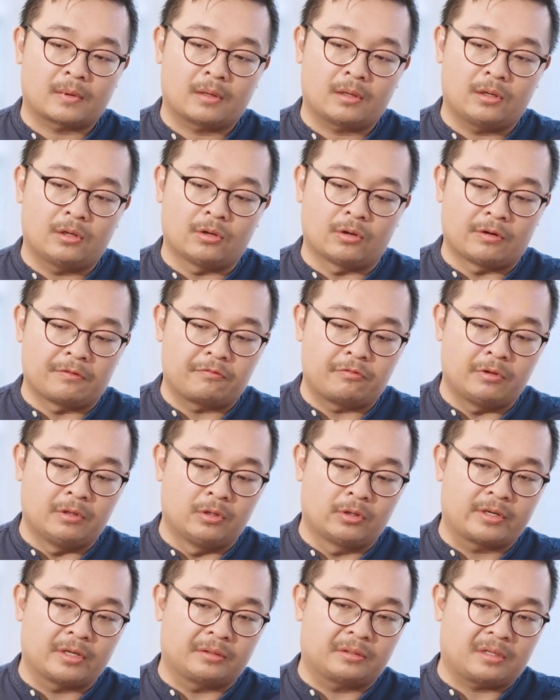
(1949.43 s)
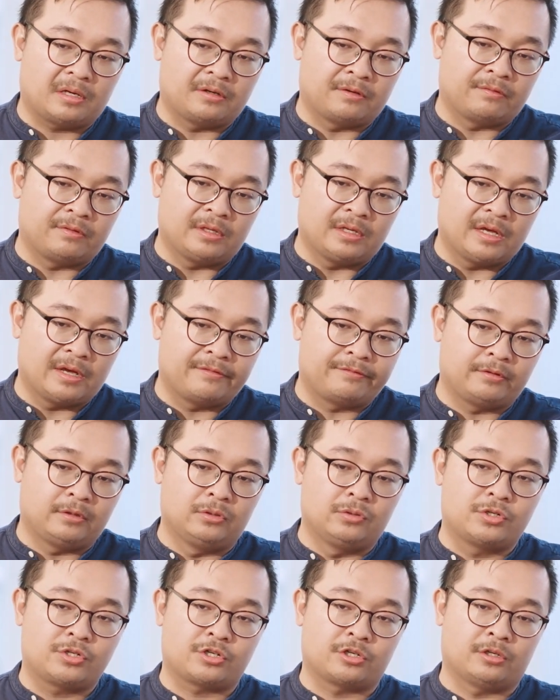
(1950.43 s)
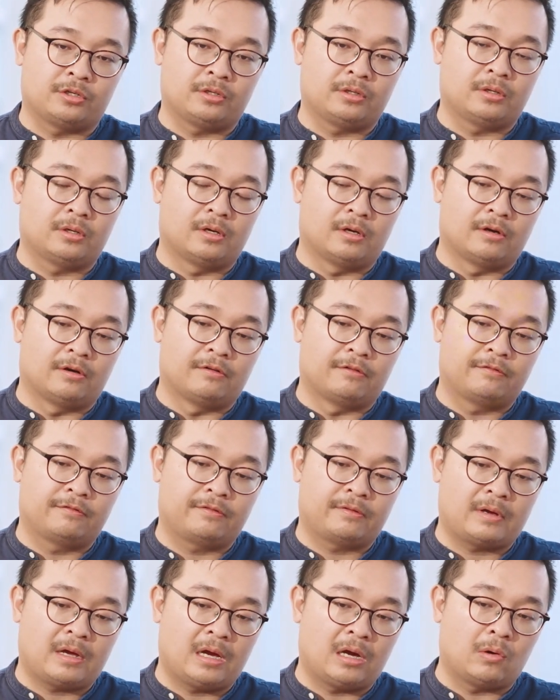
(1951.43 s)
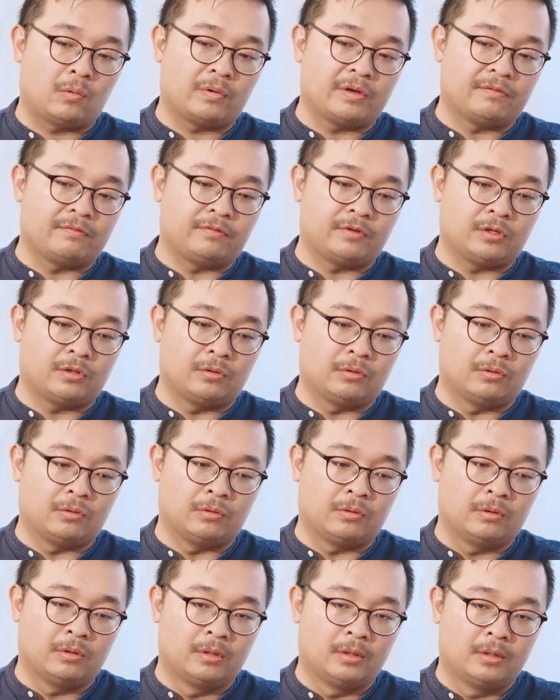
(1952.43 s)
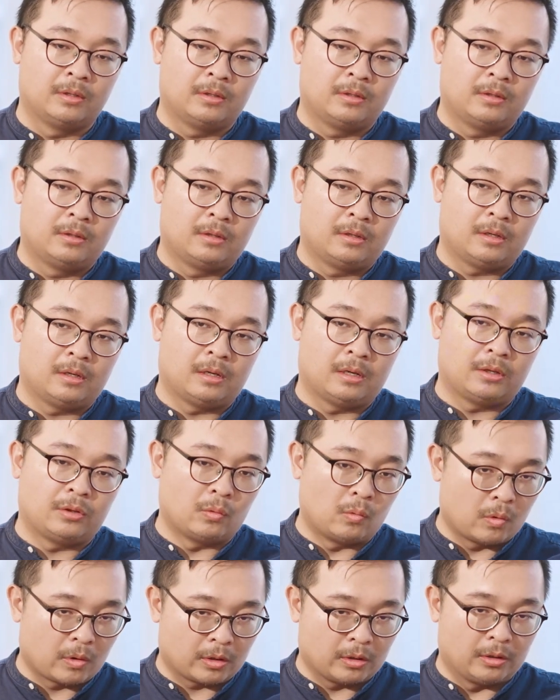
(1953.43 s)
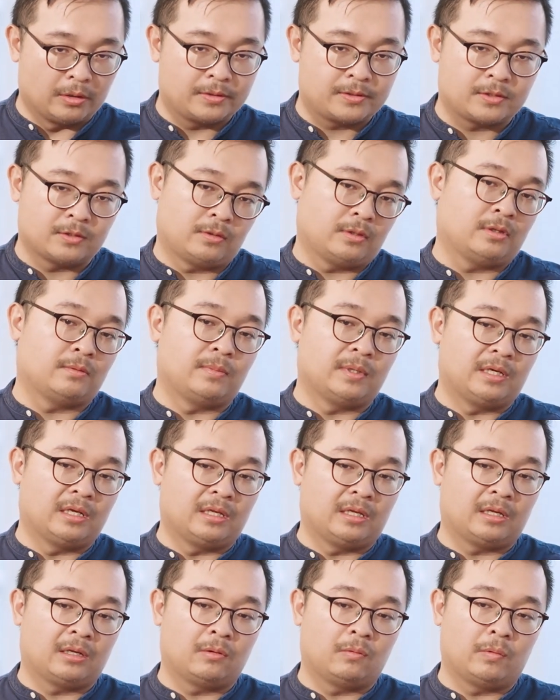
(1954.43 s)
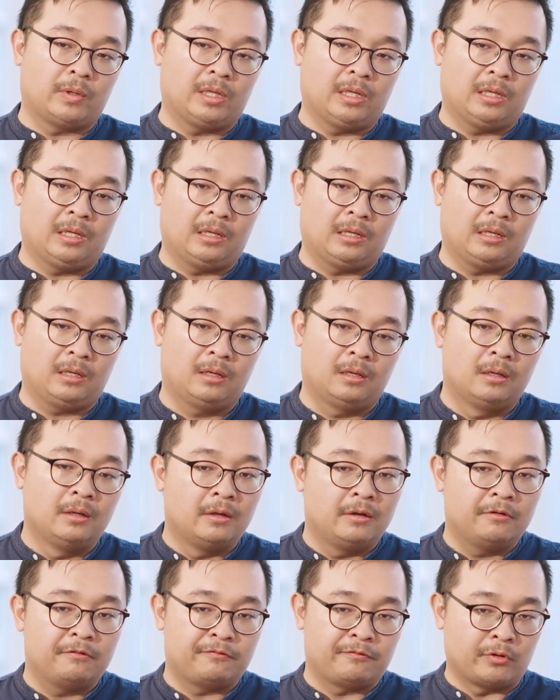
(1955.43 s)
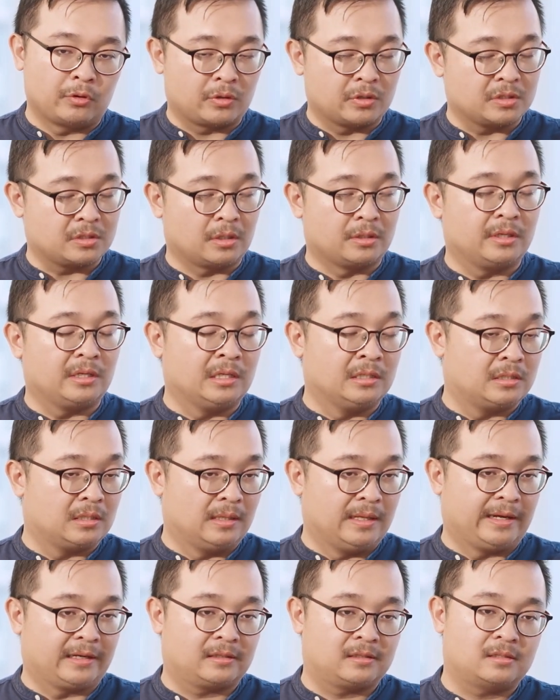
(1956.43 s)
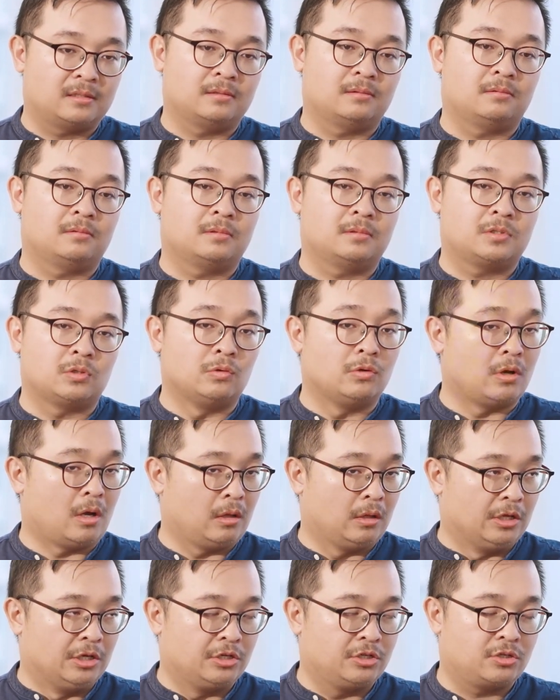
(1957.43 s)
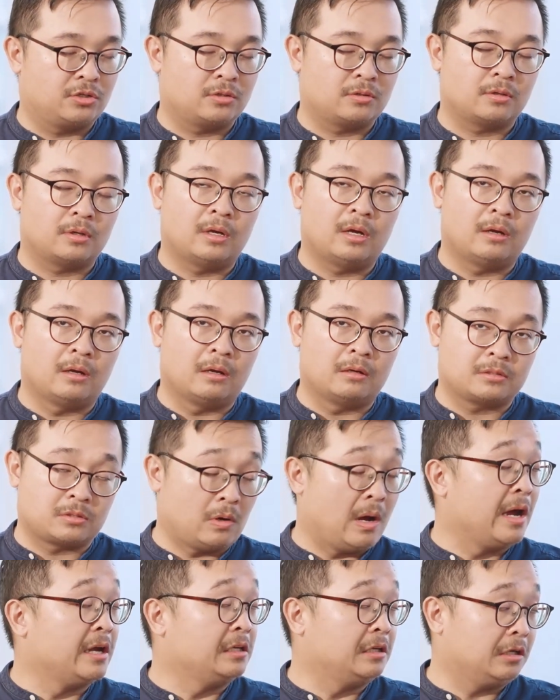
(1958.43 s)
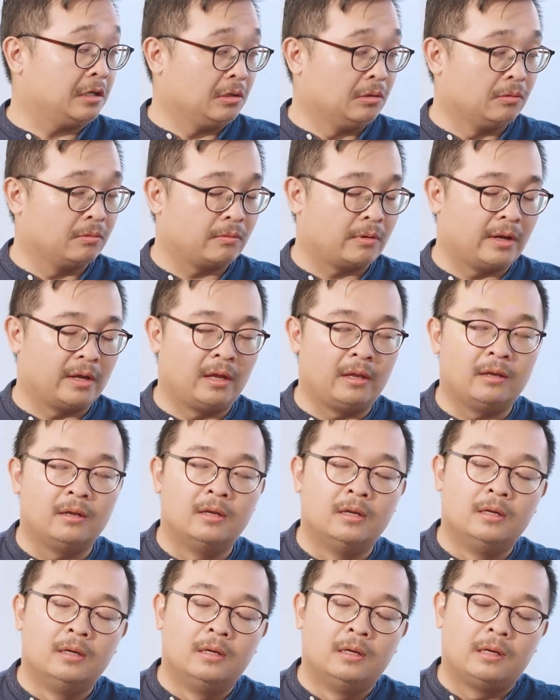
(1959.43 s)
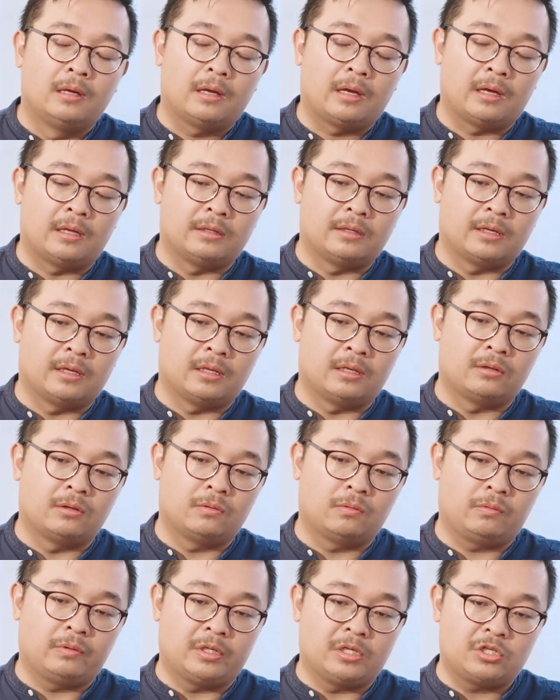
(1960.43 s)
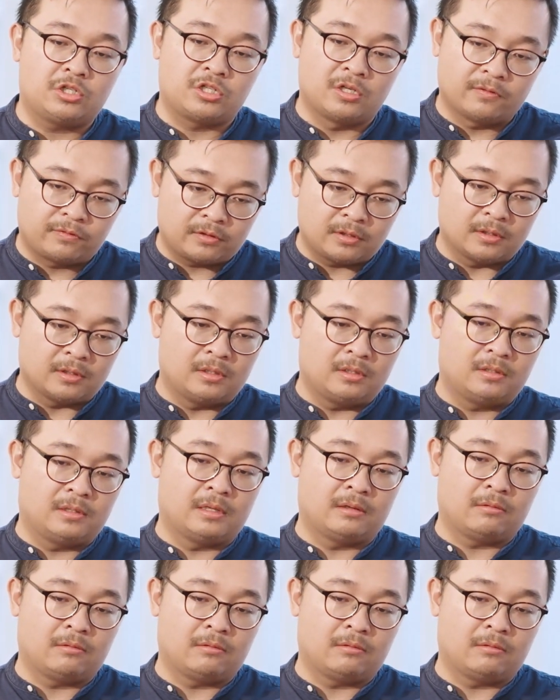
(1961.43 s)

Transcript: If we look at kind of the evolution of how we view the world, so in the beginning we focused on intellect, so knowledge, so IQ, right? And then we shifted.